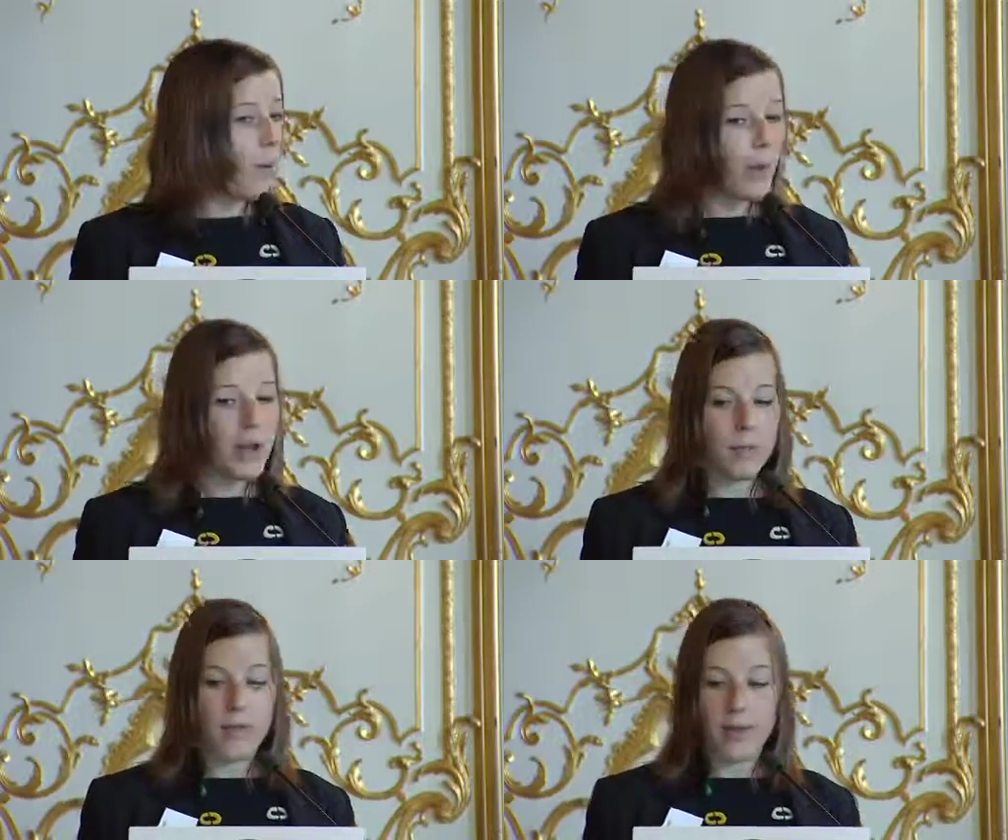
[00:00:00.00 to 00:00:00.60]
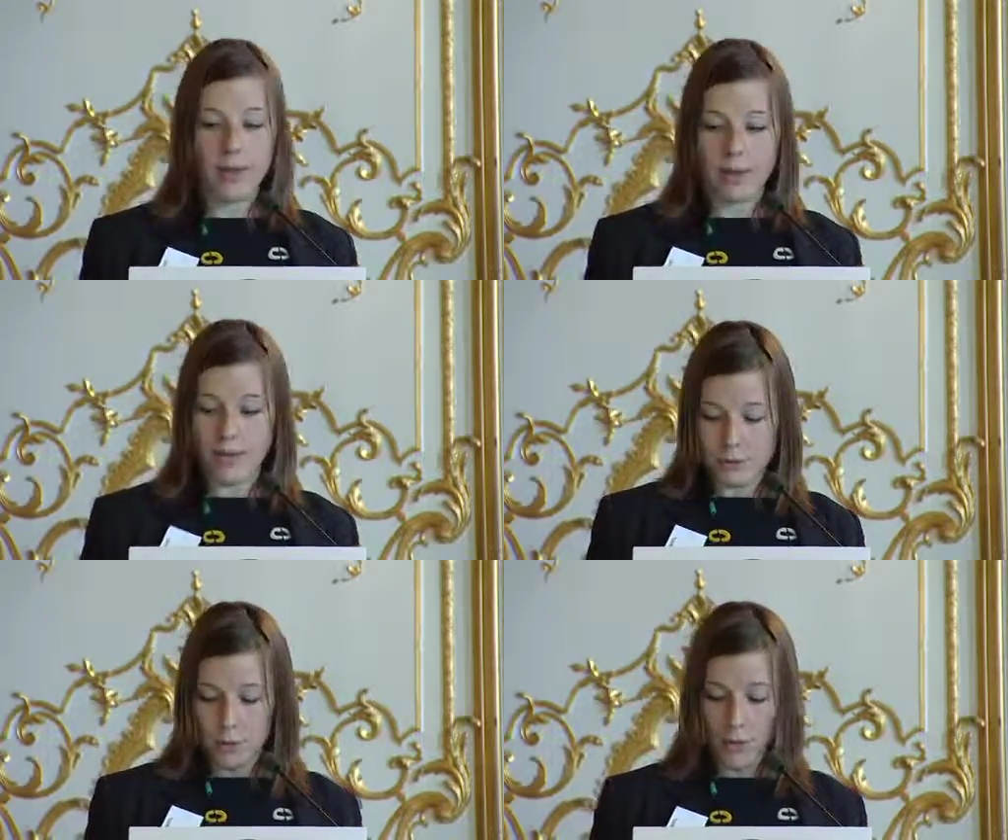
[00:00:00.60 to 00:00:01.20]
well-being
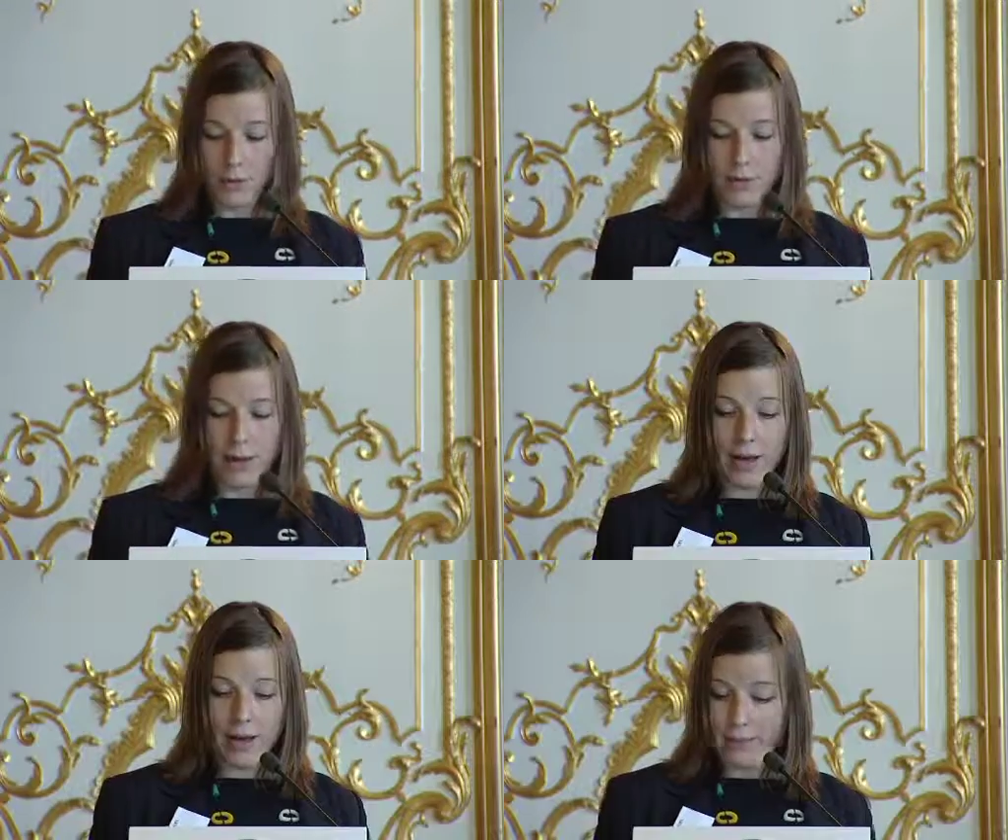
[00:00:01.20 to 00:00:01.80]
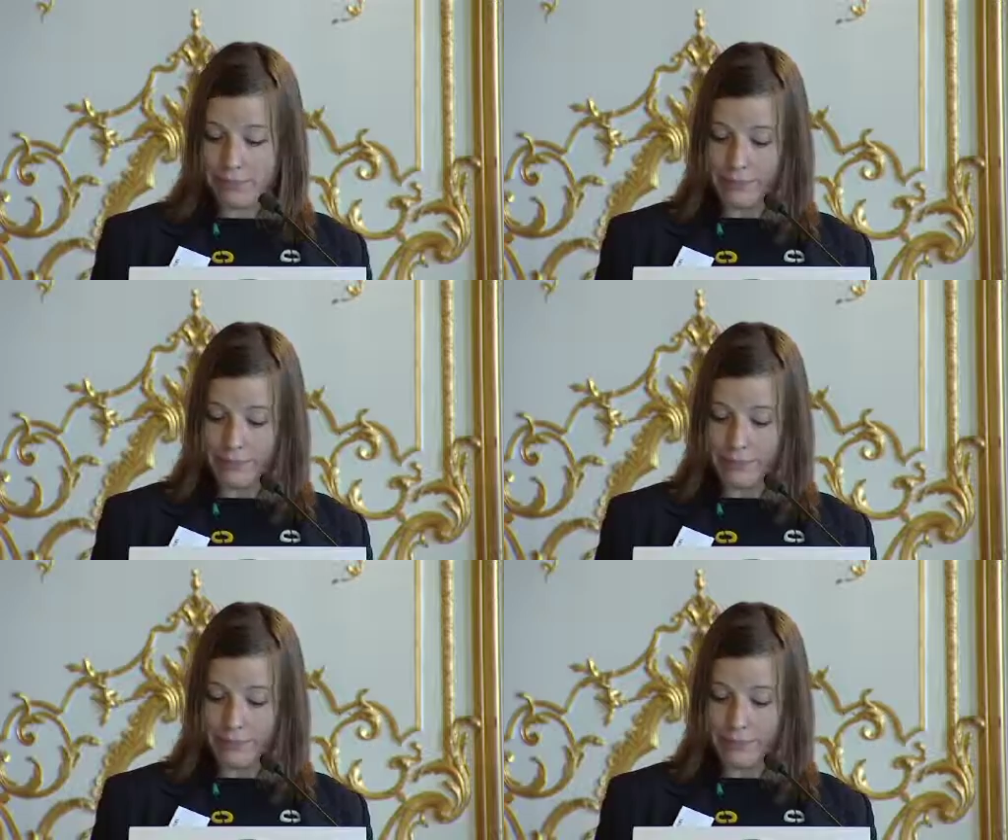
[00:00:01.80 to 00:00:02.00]
to humankind.